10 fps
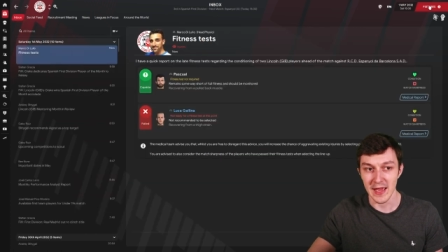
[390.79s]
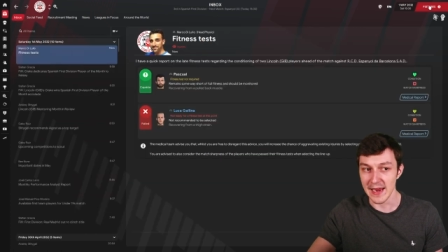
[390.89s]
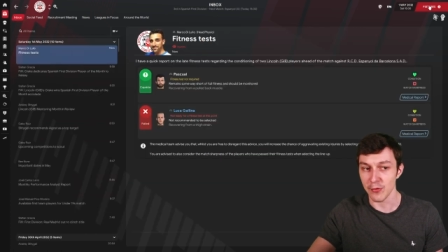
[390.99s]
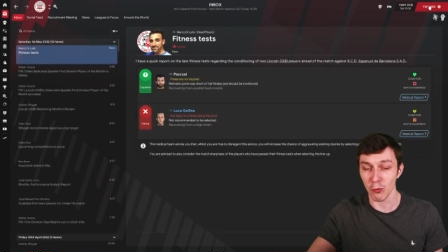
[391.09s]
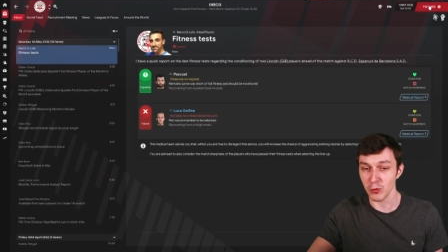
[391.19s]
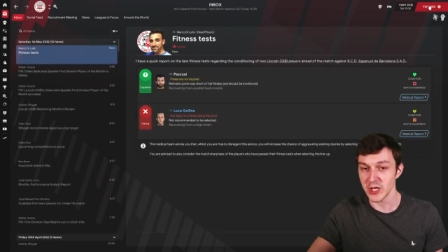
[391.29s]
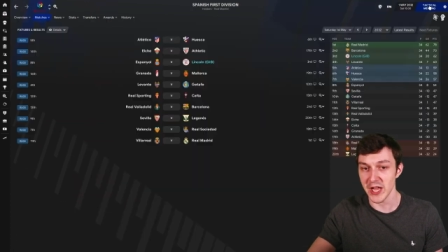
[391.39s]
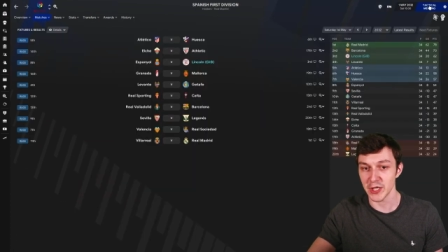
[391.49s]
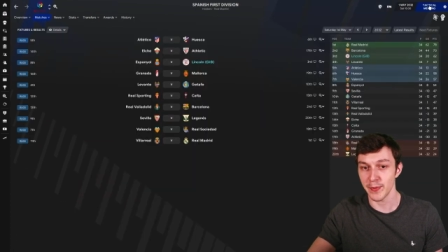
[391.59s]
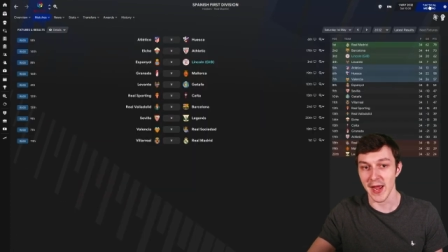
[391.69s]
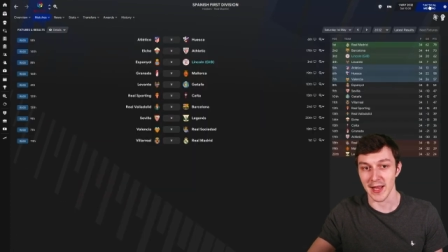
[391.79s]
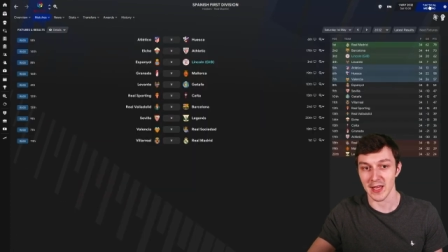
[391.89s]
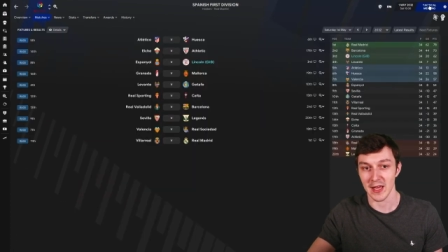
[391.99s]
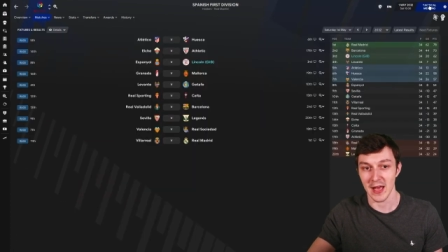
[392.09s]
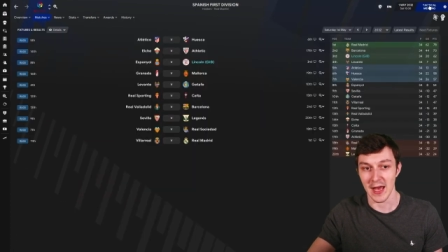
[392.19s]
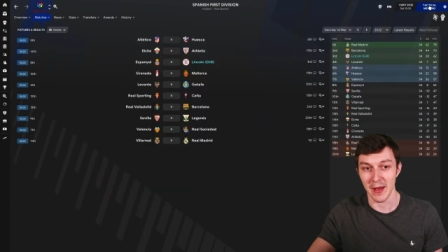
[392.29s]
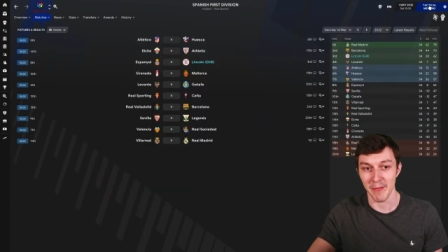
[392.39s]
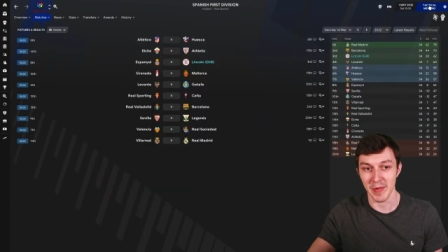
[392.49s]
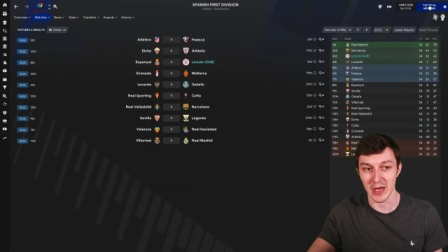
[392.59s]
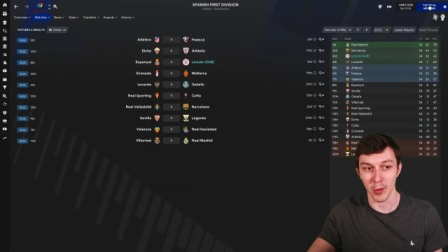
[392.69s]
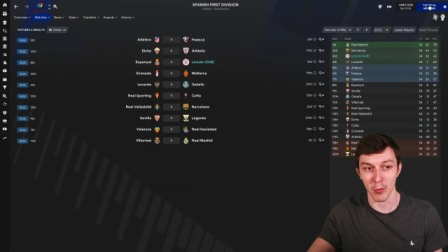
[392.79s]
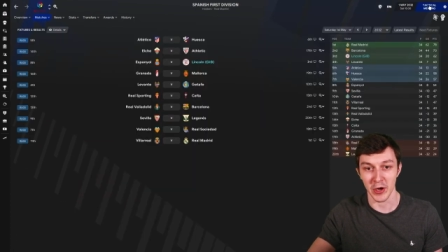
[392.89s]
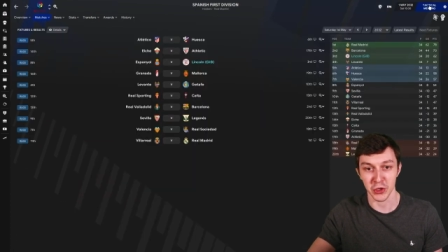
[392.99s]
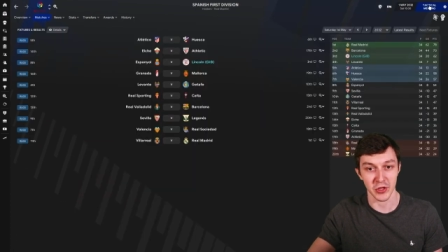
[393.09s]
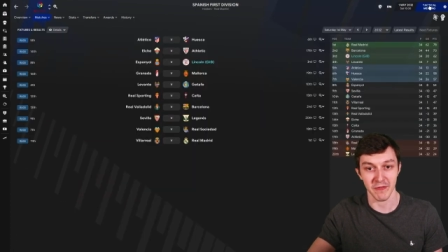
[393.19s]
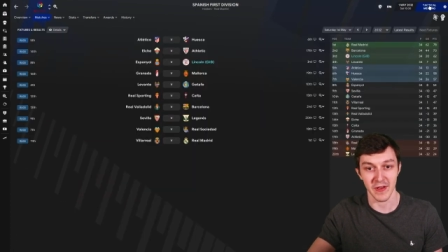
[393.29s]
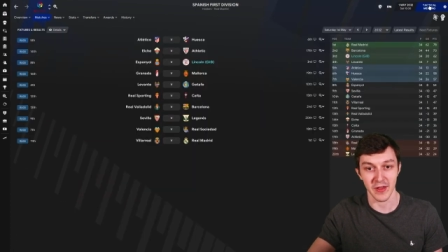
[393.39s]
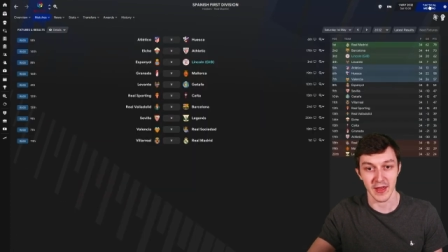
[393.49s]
it's all changed back. Um, I'm not quite sure how to fix